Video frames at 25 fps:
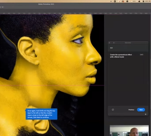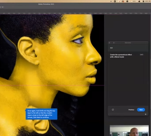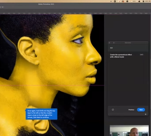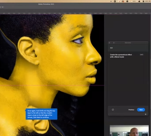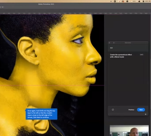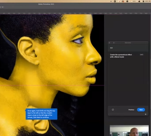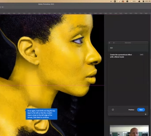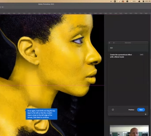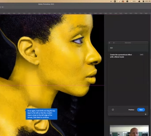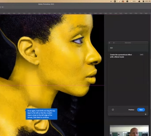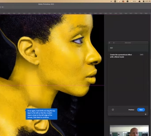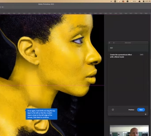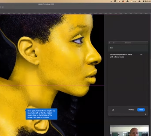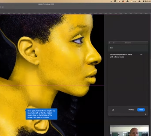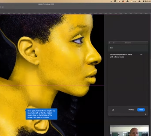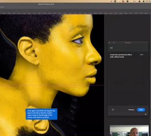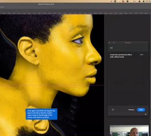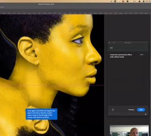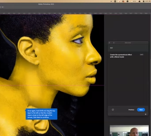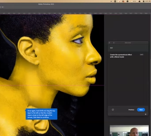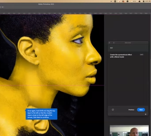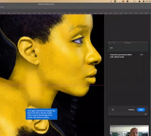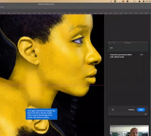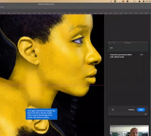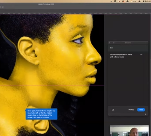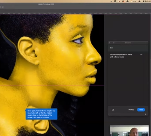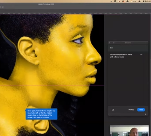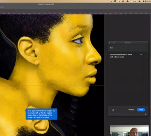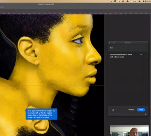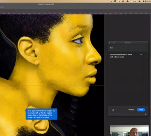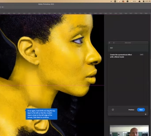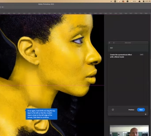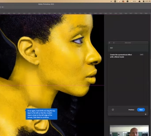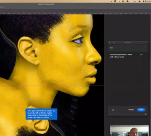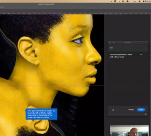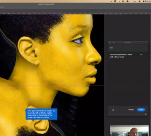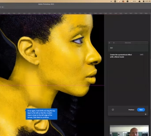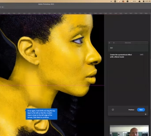
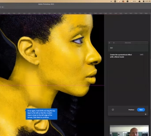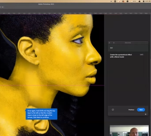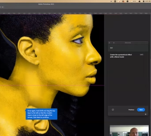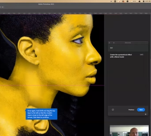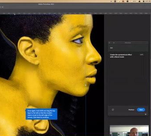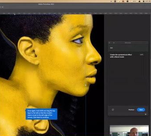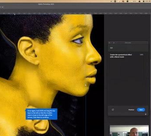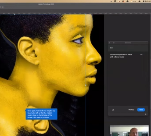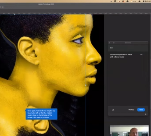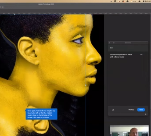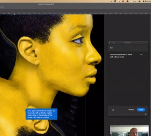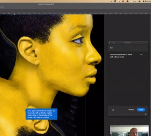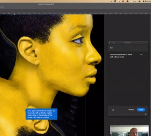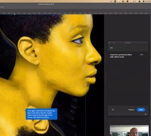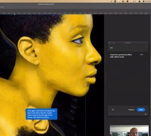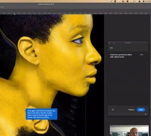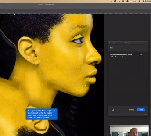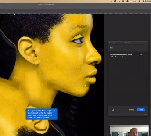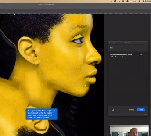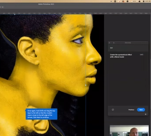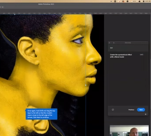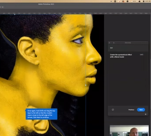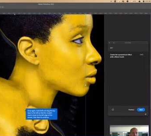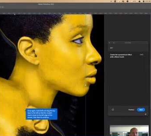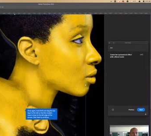Nothing is said.